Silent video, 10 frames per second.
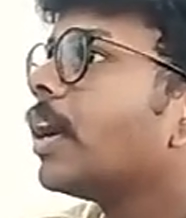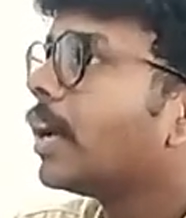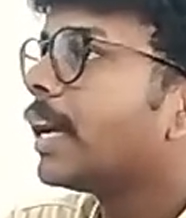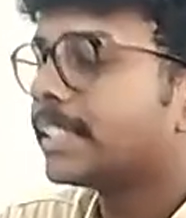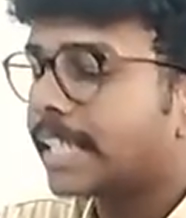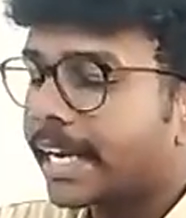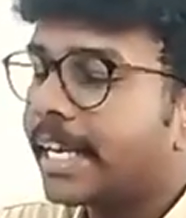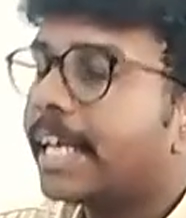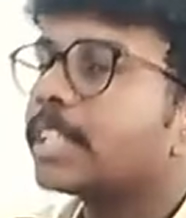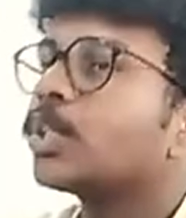
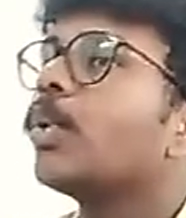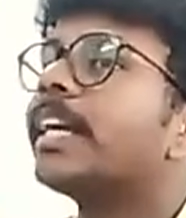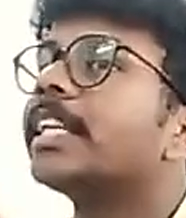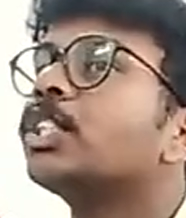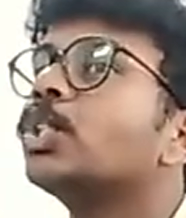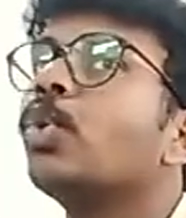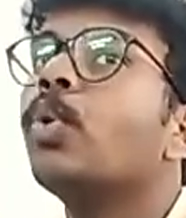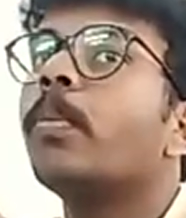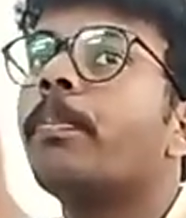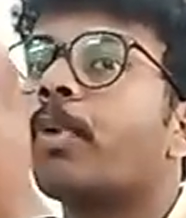Exactly. So it is to
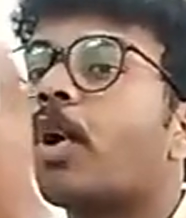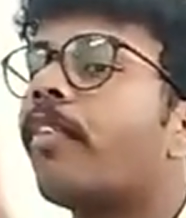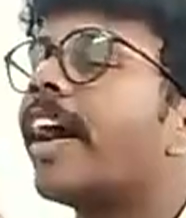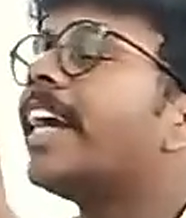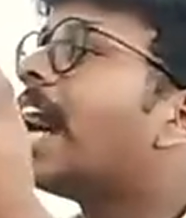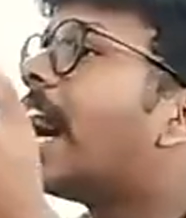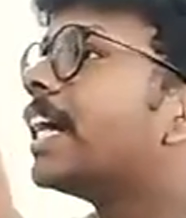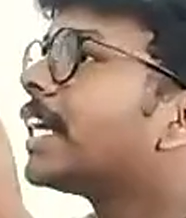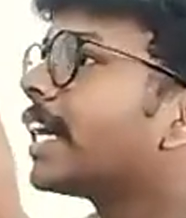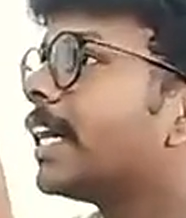provide
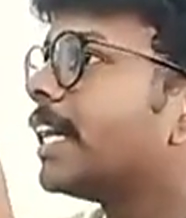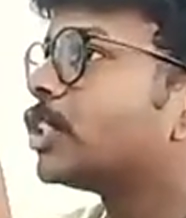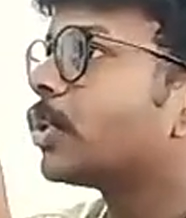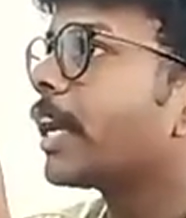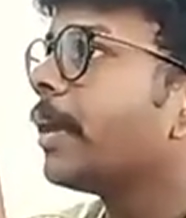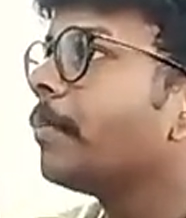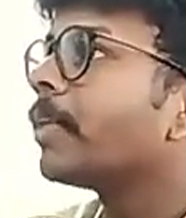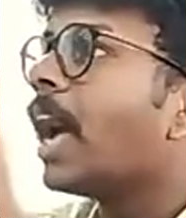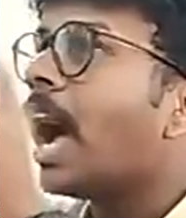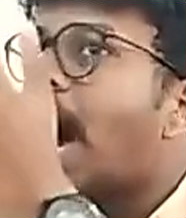100 days, okay?
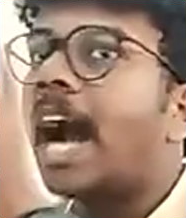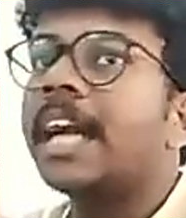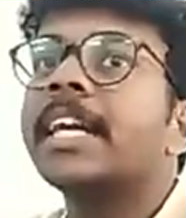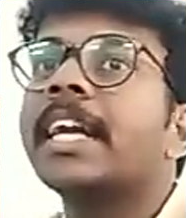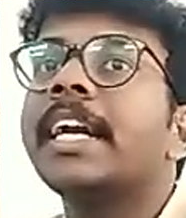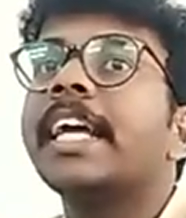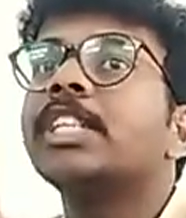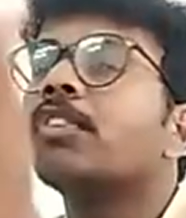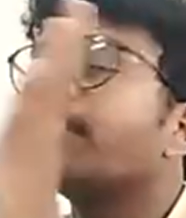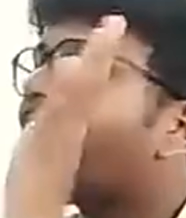100 days
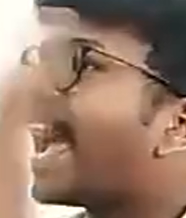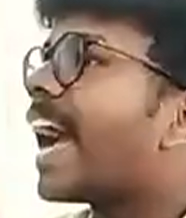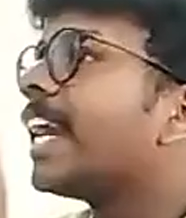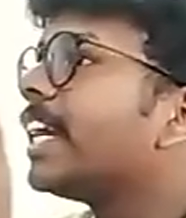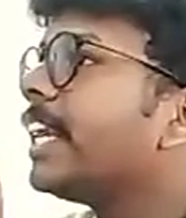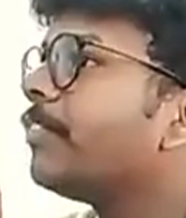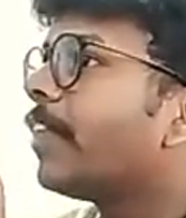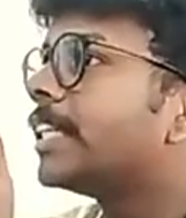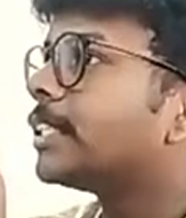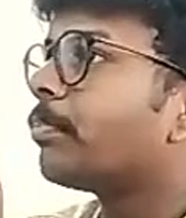of guaranteed
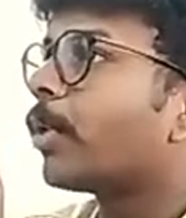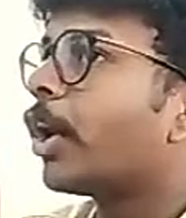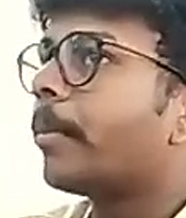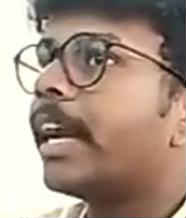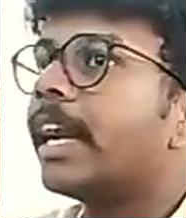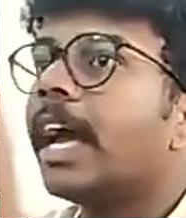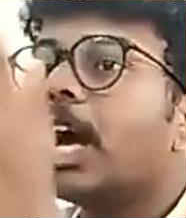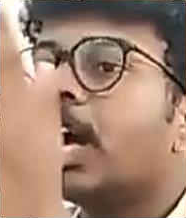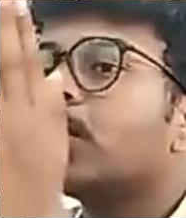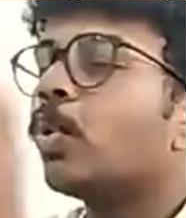wage employment.
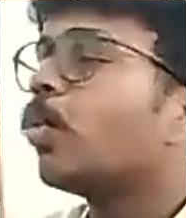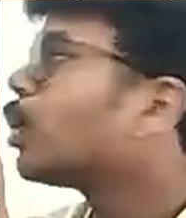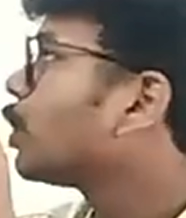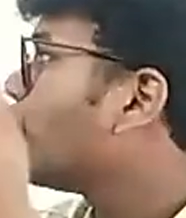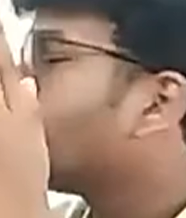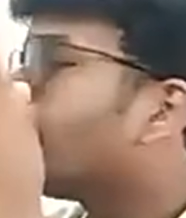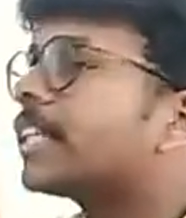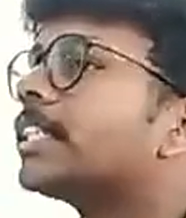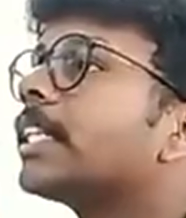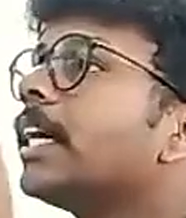Out of
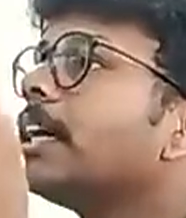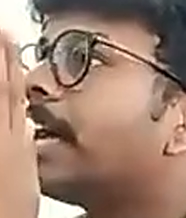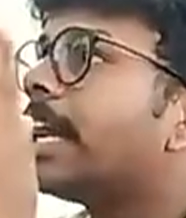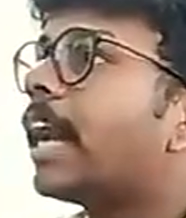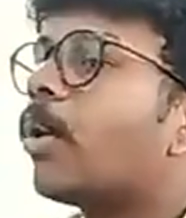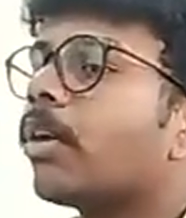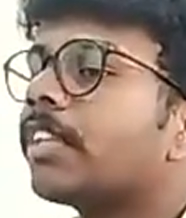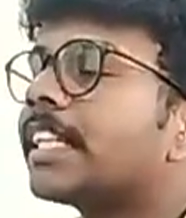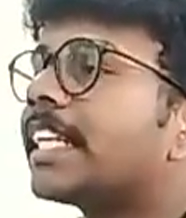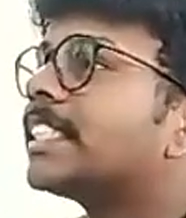the
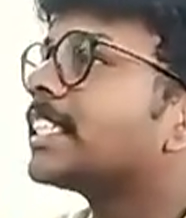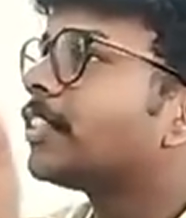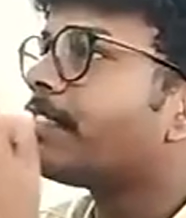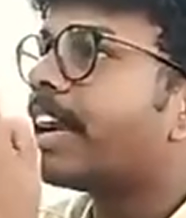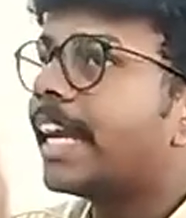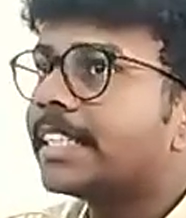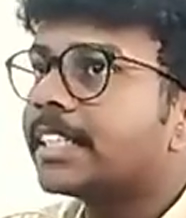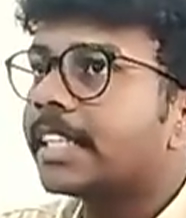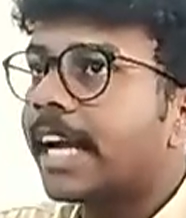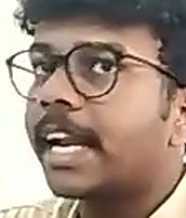365 days
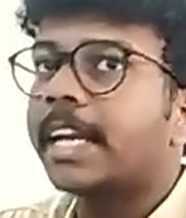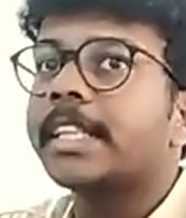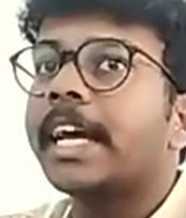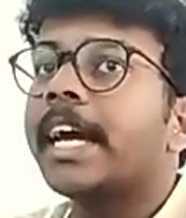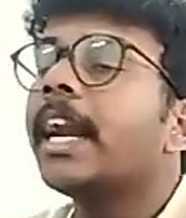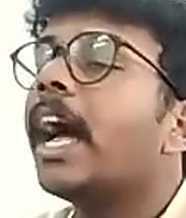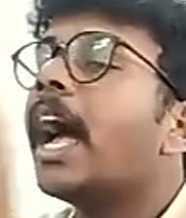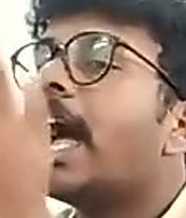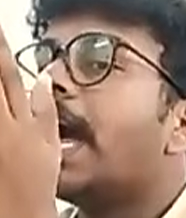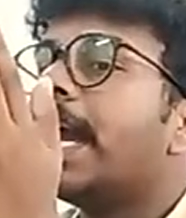that are there,
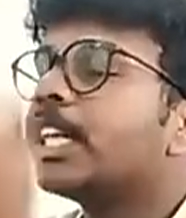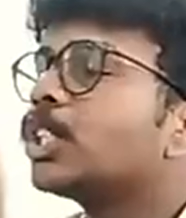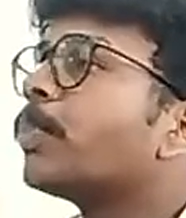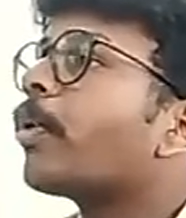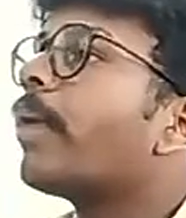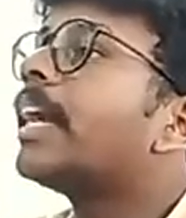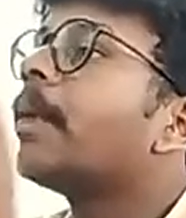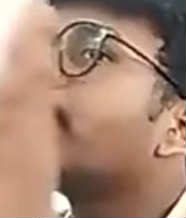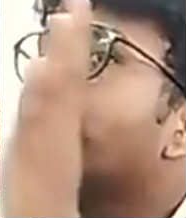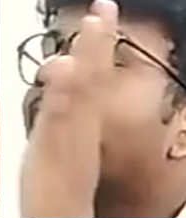it is to provide them
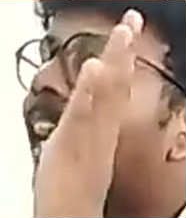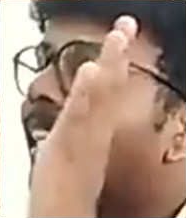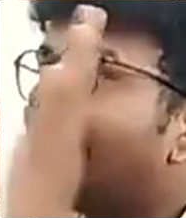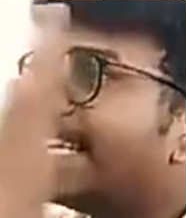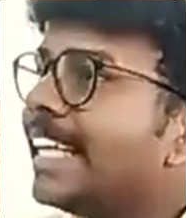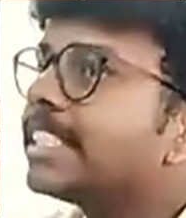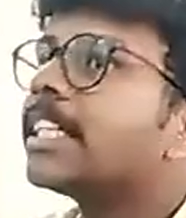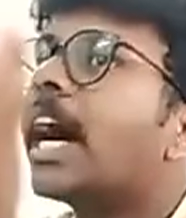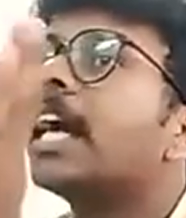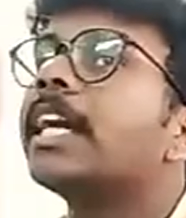with at least
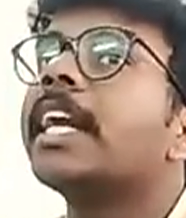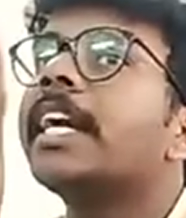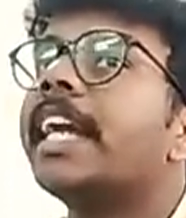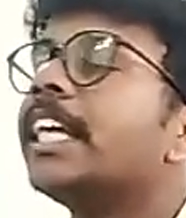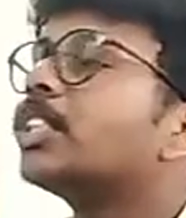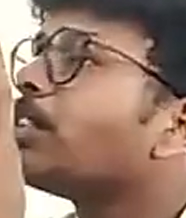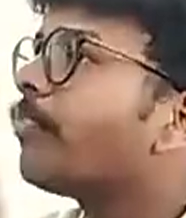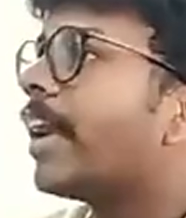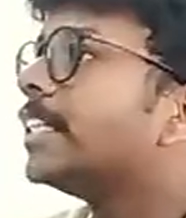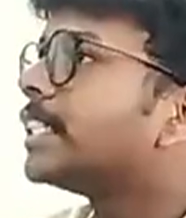100 days of
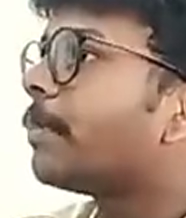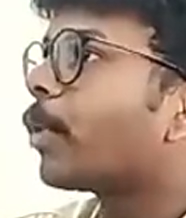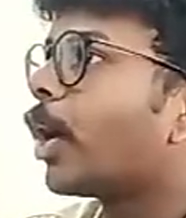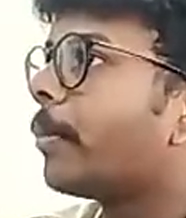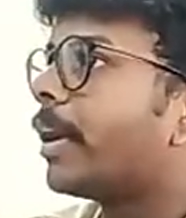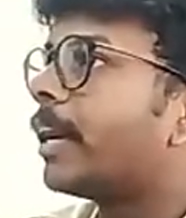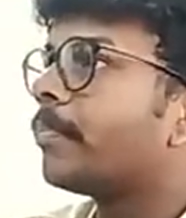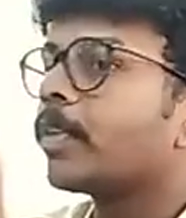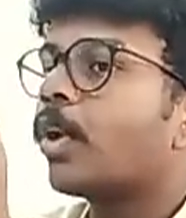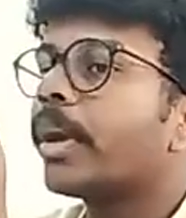wage employment.
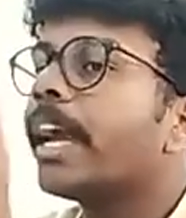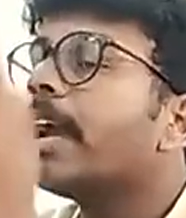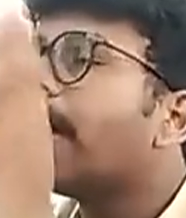Okay?